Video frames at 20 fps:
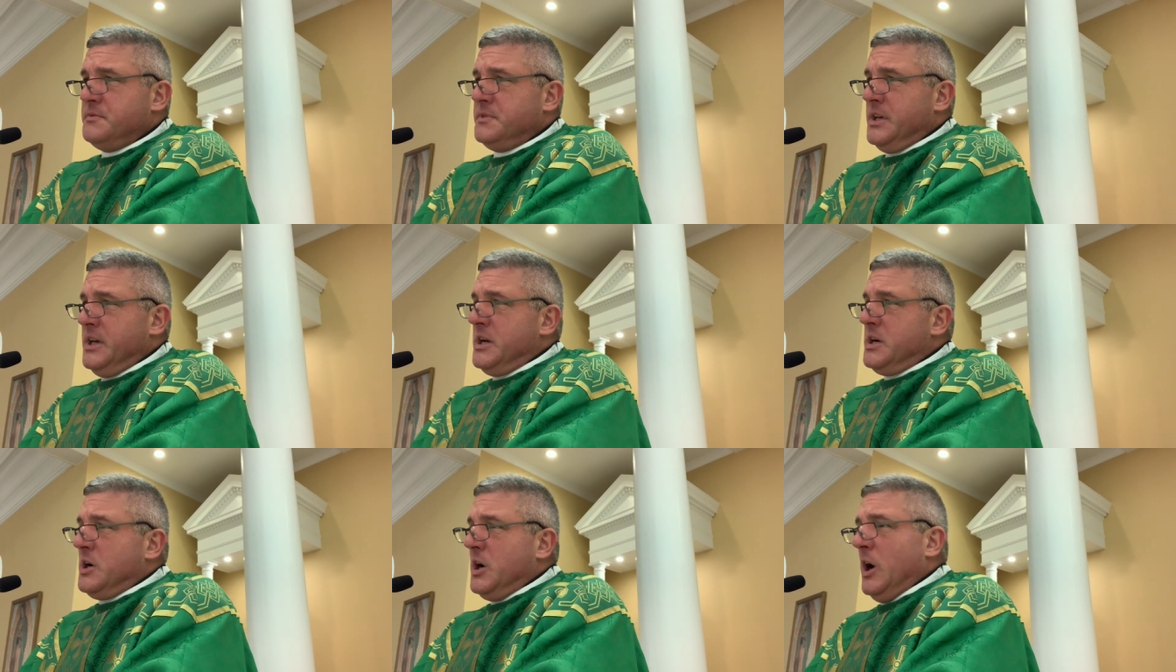
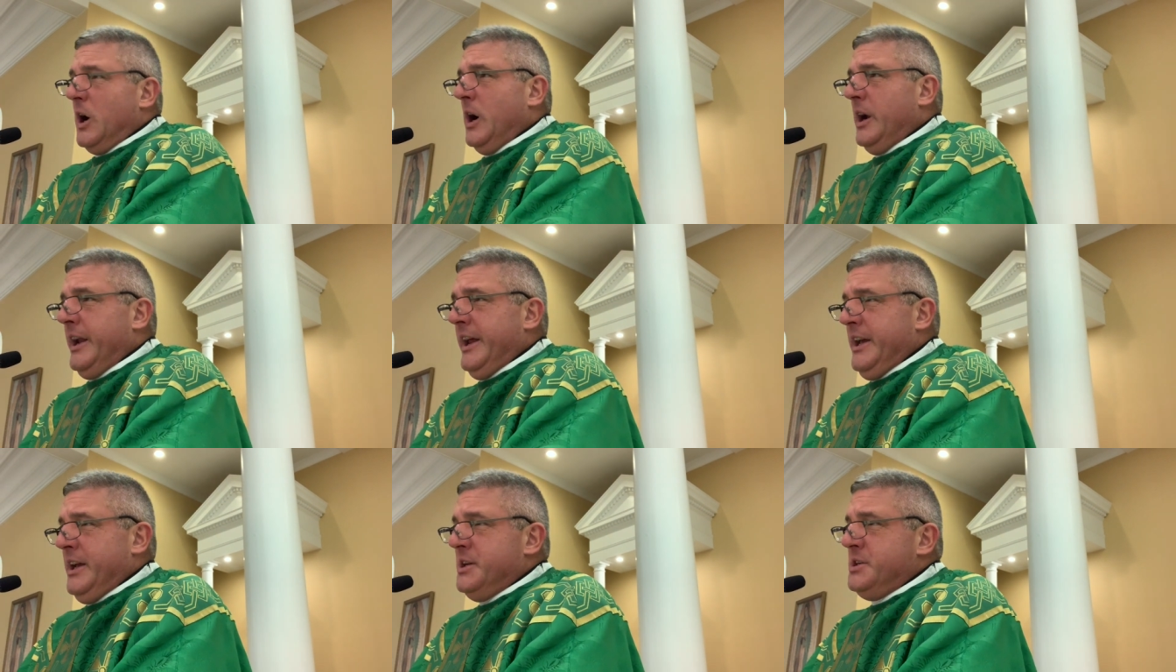The
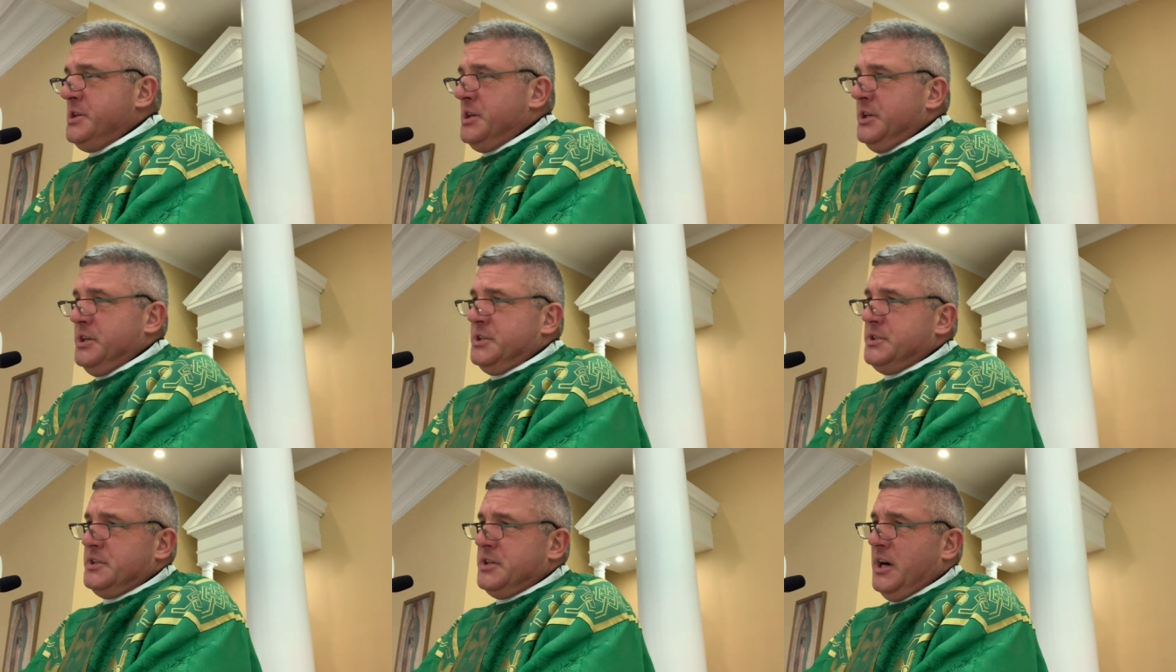
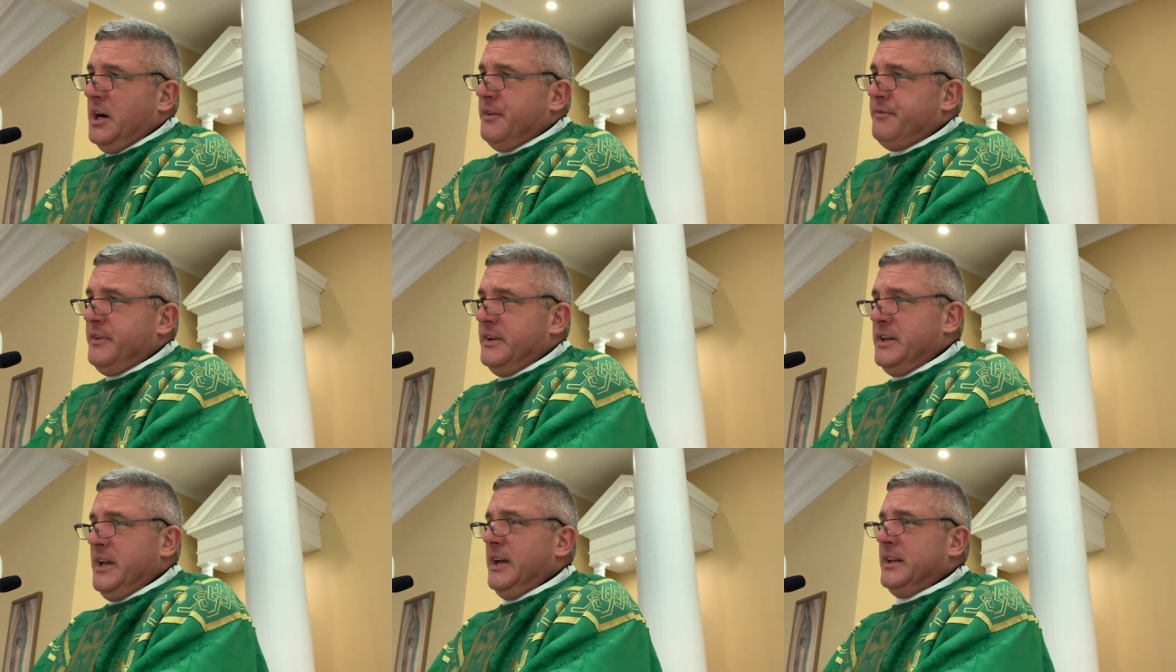incarnation is
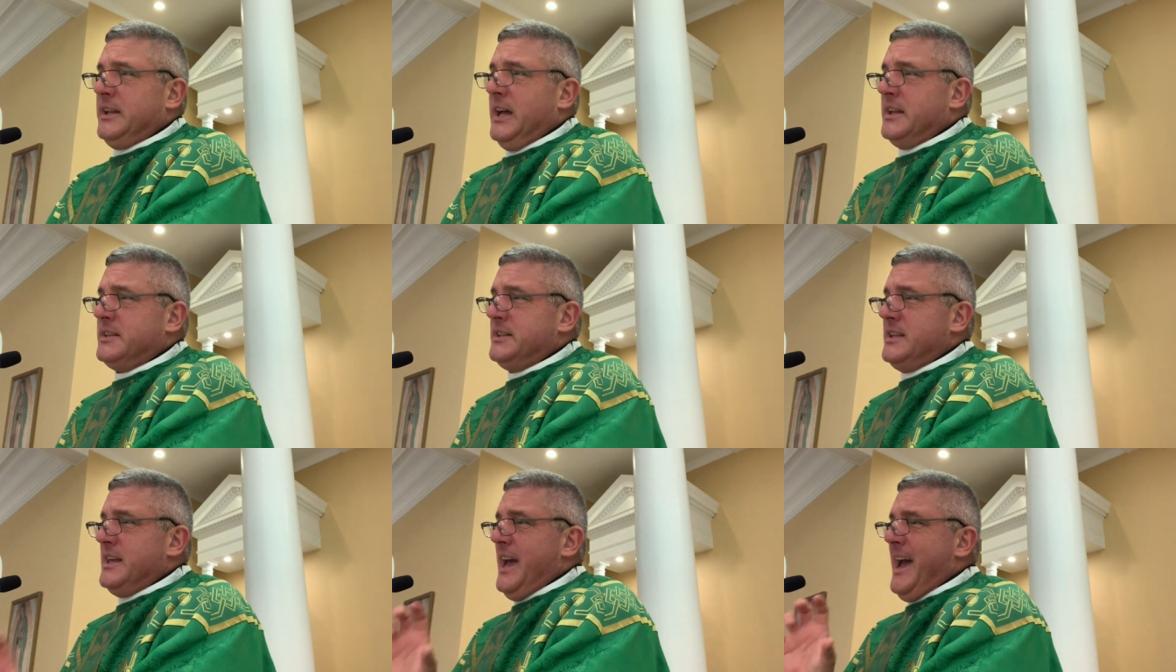tough, and yet
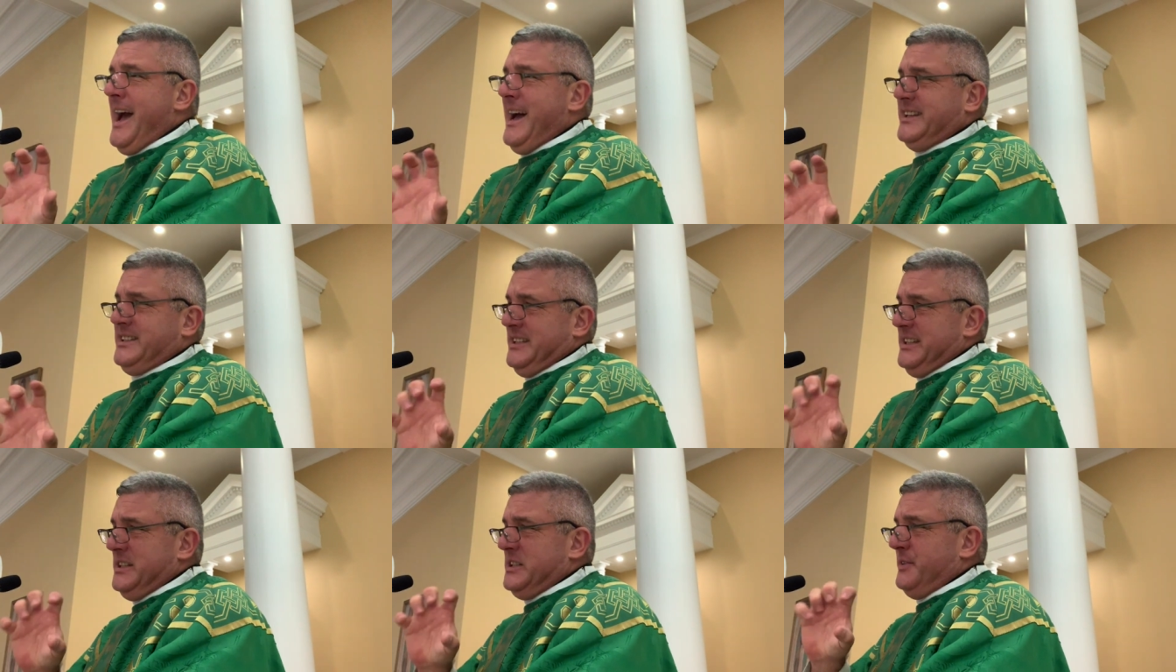that's the
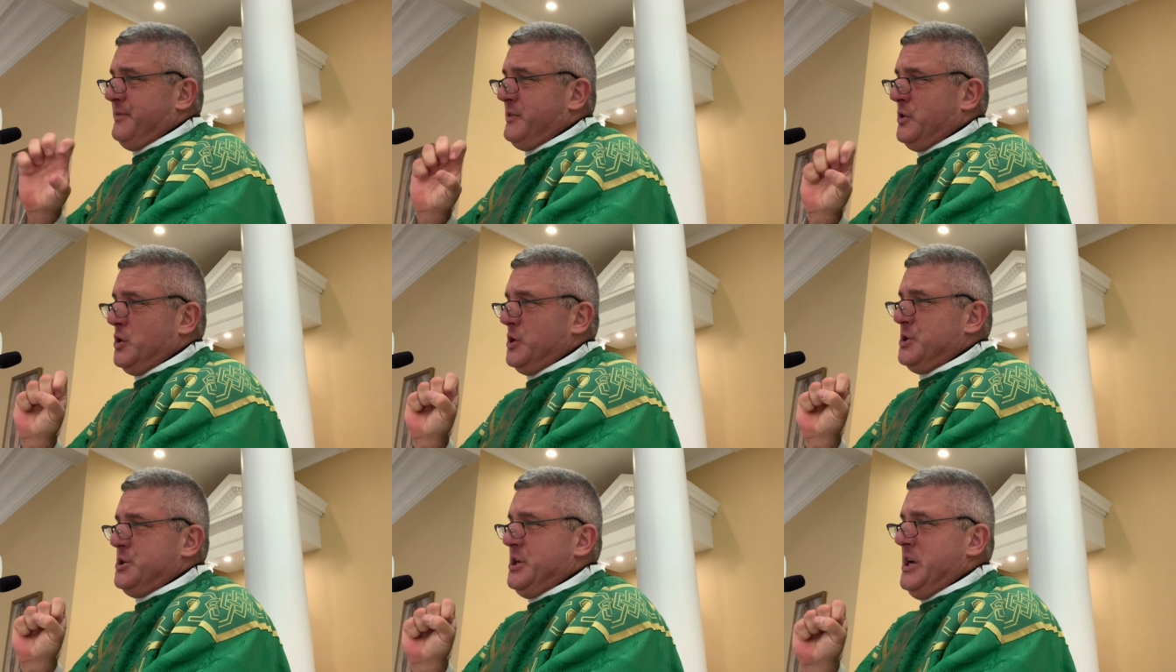essence of
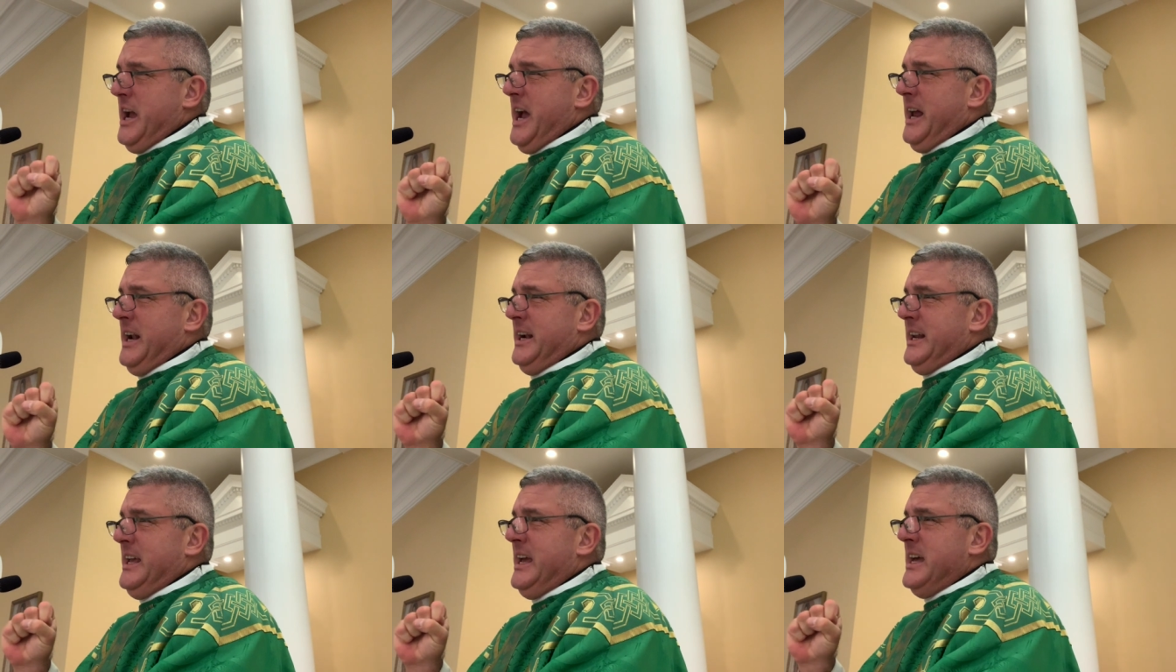
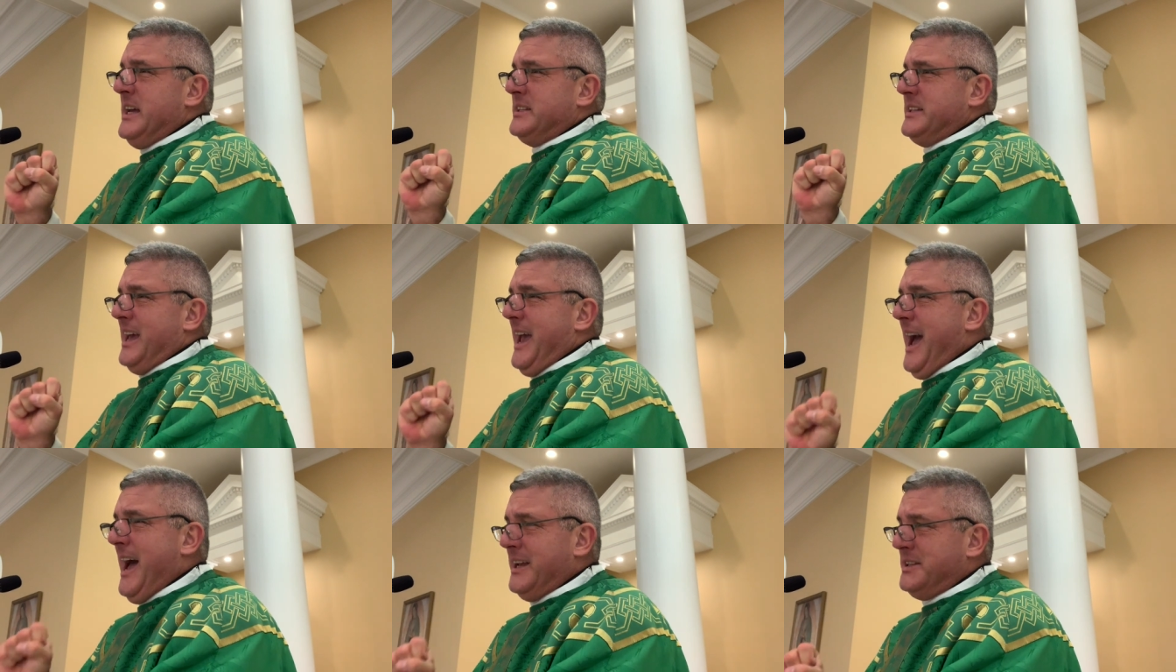Christianity. It's
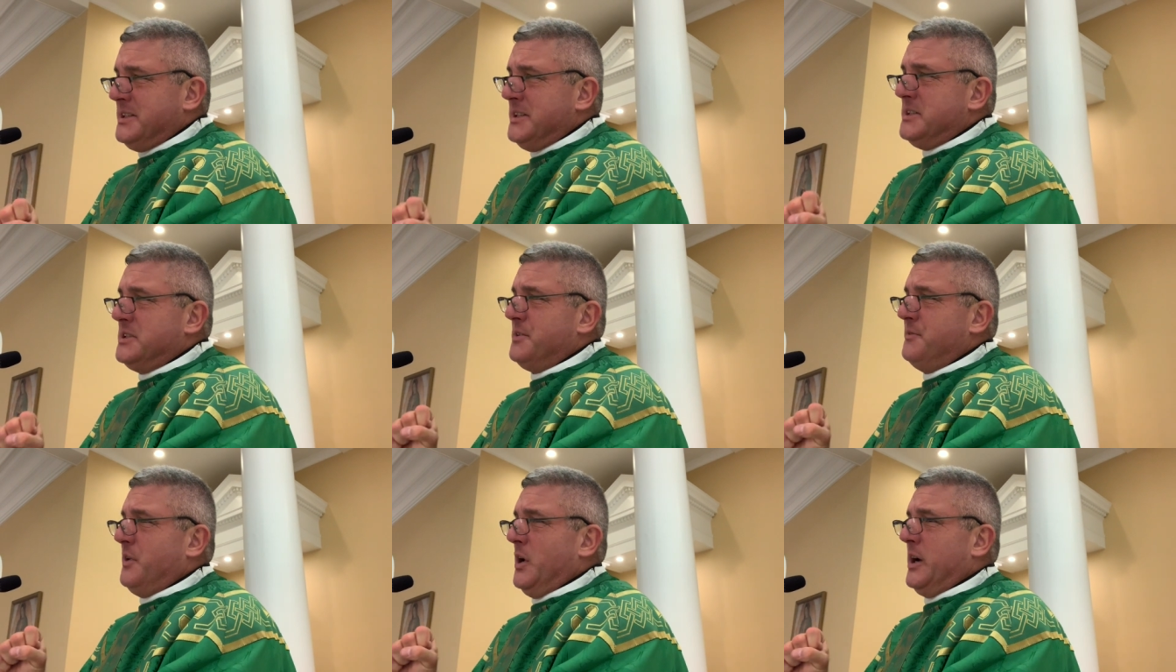the
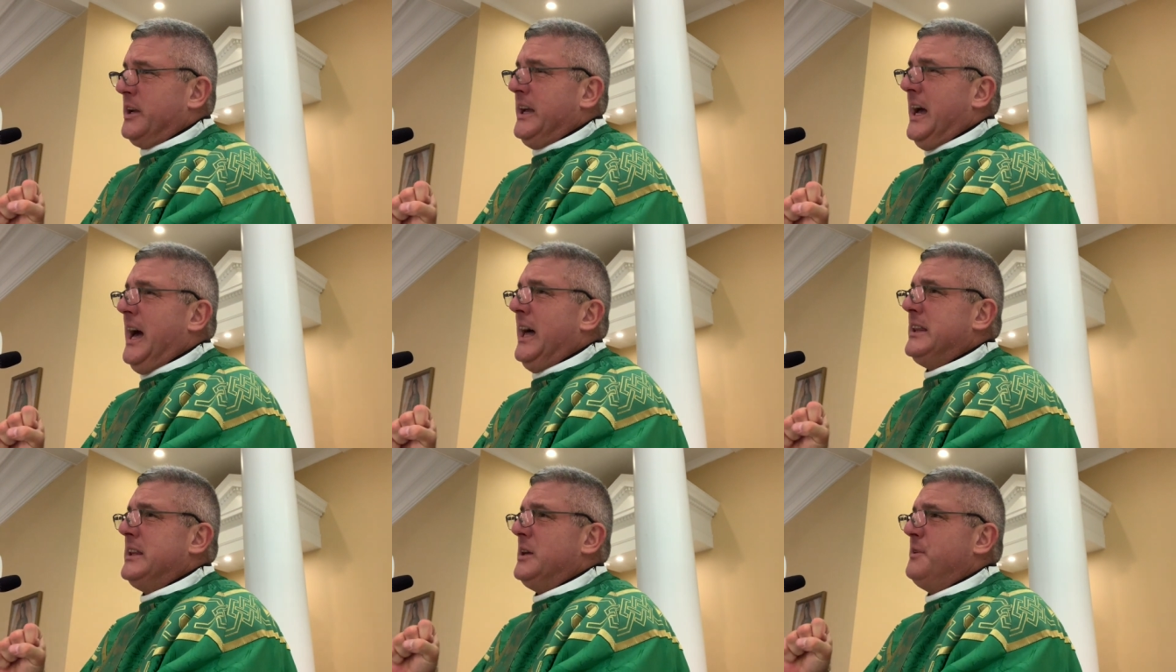essence of our
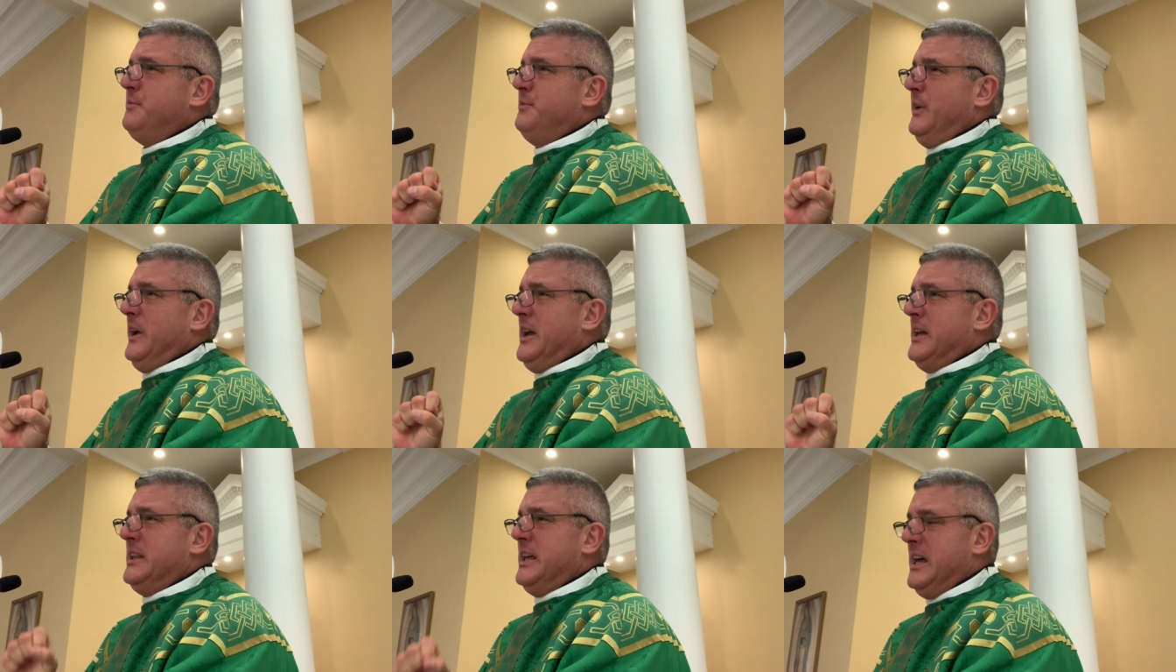Catholic
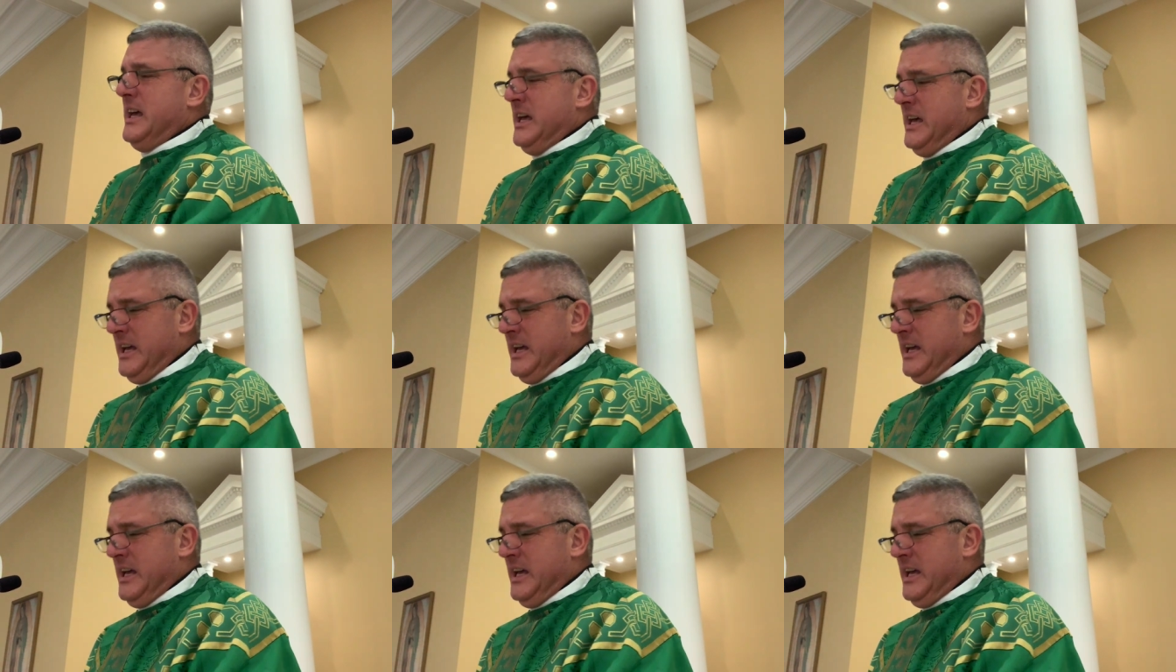faith.